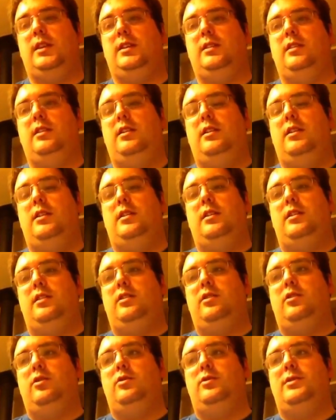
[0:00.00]
That,
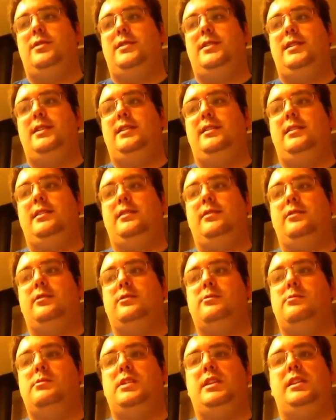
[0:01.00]
you see that
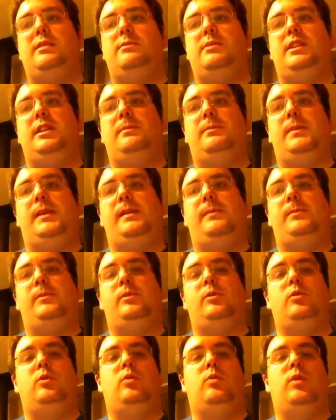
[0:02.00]
there's many, many
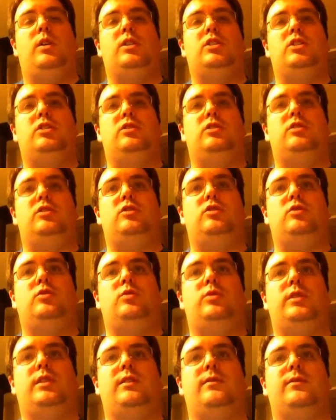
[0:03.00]
people who want you to
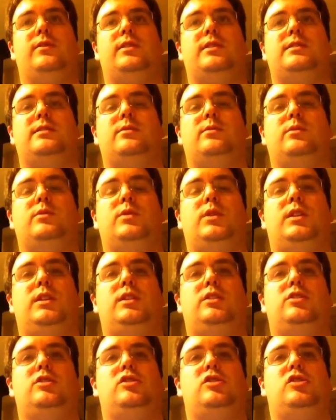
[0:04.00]
do whatever it is that we're
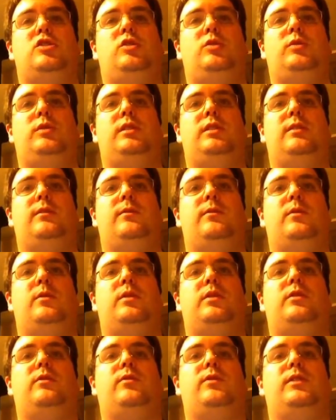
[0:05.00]
trying to get you to do, and
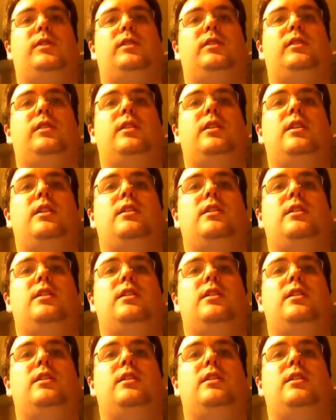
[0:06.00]
therefore you feel